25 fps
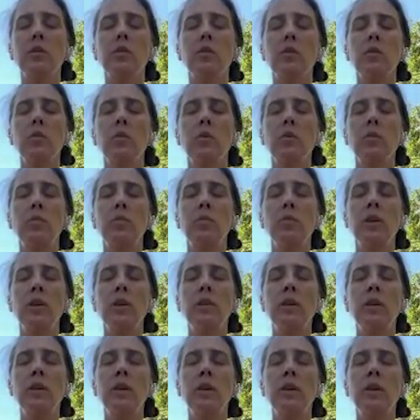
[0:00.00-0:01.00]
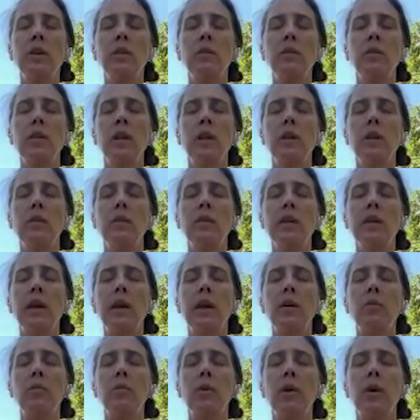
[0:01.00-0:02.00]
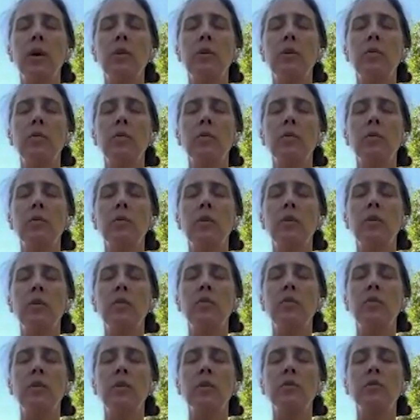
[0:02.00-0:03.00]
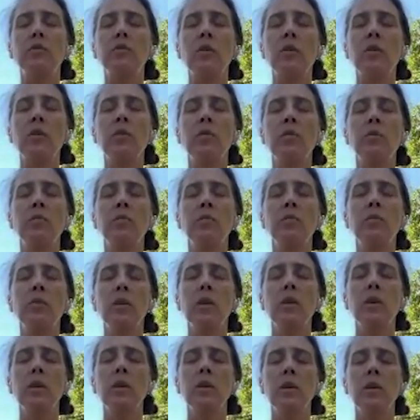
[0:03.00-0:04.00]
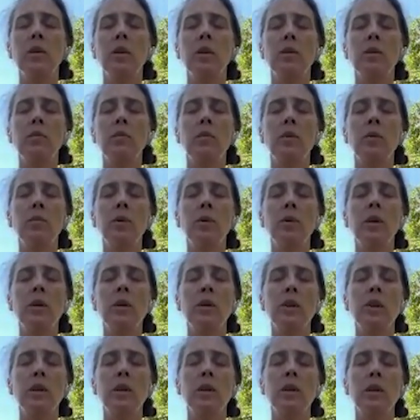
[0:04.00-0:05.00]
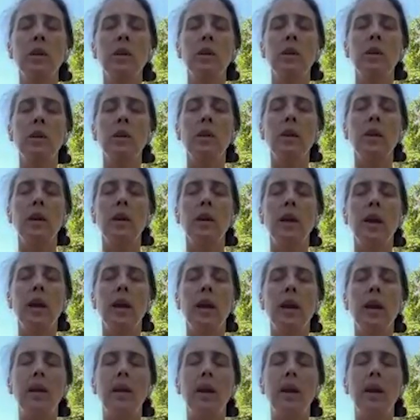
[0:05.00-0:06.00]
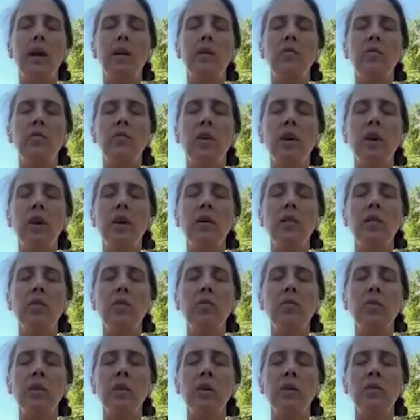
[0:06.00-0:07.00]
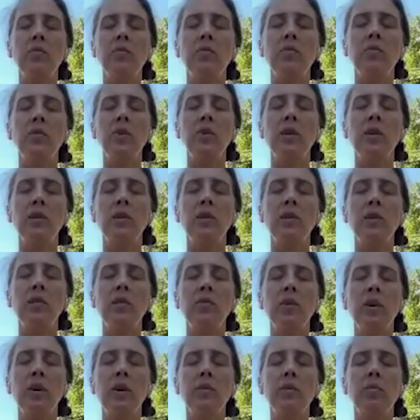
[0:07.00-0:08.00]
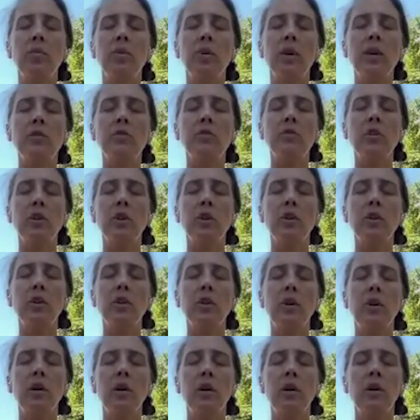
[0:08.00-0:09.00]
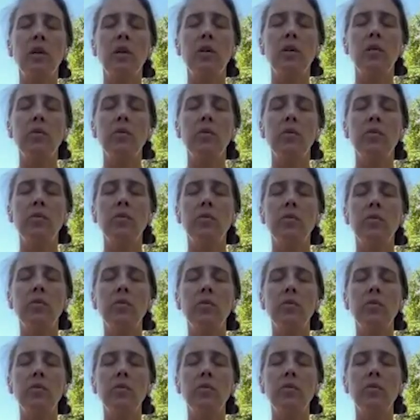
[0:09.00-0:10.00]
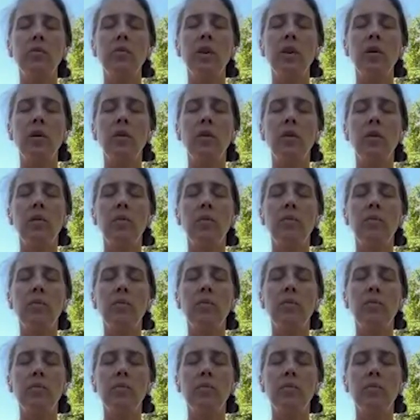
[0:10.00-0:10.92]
So we'll breathe in, and then on the out breath, we'll start the first ohm in a moment. And I invite you to really feel the vibration of the ohm